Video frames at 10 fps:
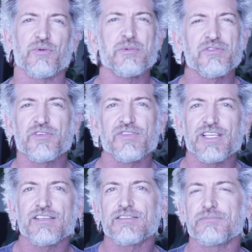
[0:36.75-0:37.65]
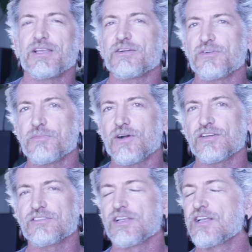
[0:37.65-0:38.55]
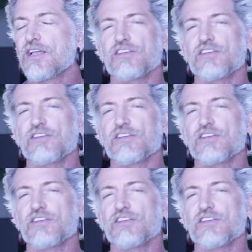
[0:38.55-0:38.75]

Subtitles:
Women from Venus, men are from Mars.